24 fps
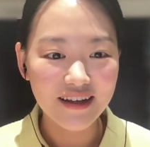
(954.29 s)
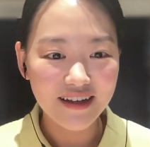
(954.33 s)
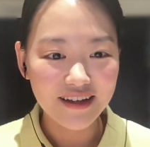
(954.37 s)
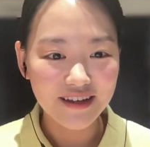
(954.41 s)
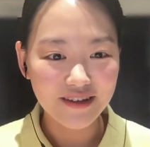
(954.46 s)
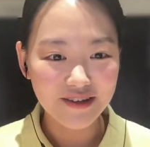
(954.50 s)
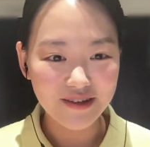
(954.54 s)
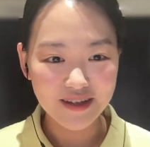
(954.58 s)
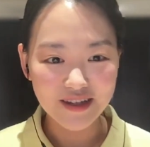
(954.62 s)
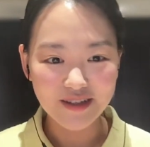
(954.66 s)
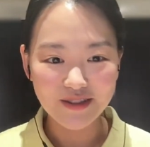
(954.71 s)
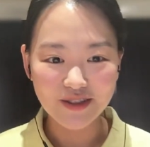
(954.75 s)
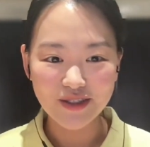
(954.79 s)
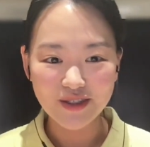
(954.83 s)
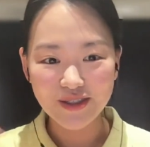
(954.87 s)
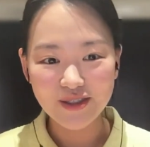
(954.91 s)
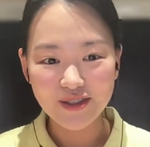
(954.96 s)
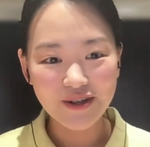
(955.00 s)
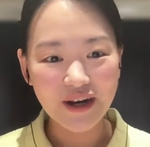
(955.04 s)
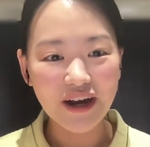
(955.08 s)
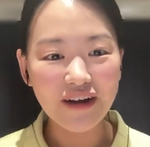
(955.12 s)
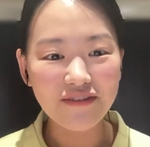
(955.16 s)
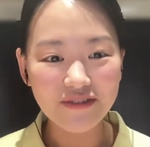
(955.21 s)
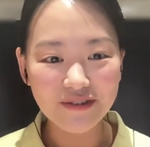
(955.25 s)
you can just
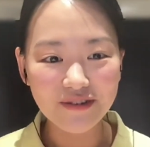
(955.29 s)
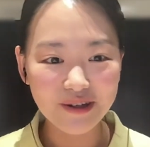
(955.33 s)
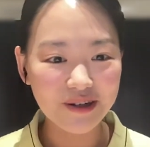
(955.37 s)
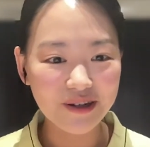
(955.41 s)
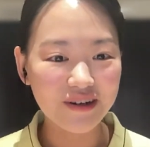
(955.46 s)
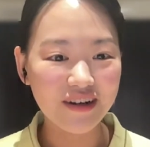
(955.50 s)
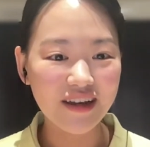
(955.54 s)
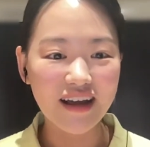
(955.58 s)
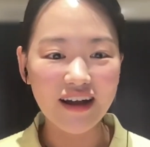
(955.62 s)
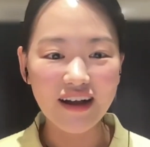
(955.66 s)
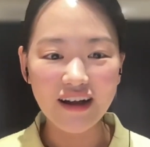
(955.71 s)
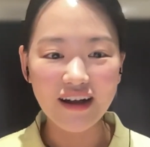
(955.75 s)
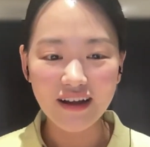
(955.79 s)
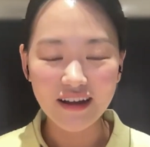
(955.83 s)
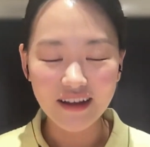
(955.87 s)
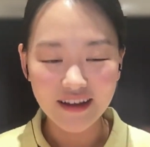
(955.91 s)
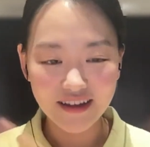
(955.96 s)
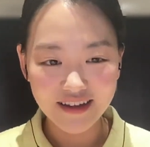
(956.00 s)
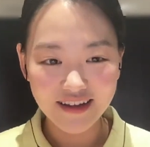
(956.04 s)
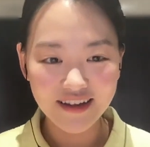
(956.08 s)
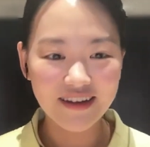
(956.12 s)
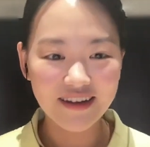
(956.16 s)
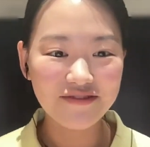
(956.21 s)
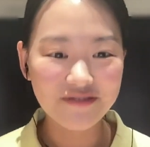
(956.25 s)
travel Korea
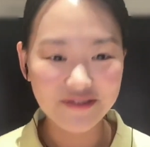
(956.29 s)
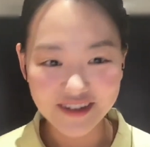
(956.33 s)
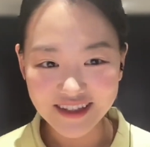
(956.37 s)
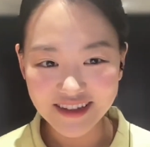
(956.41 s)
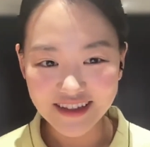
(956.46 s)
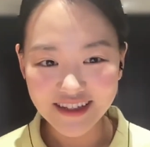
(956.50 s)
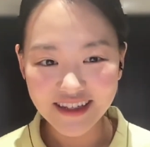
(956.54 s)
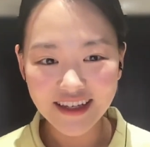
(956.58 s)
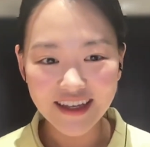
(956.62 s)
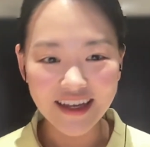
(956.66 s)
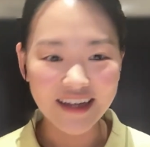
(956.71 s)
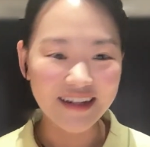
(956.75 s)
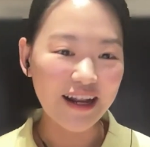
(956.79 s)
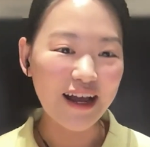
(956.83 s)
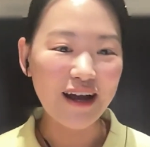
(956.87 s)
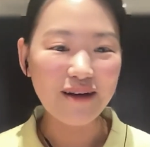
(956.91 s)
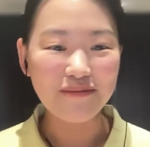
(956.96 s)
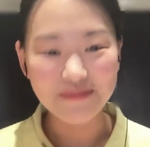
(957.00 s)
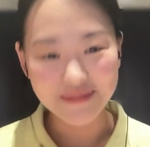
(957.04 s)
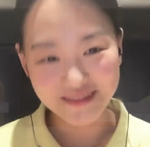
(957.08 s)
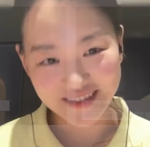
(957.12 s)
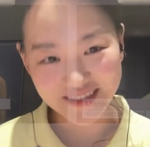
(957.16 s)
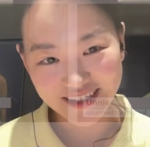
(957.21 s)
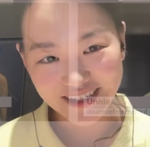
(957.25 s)
freely and
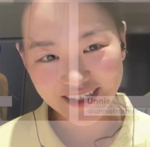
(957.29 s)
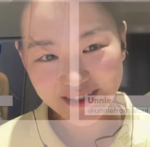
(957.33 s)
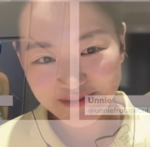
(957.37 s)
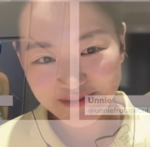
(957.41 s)
happily.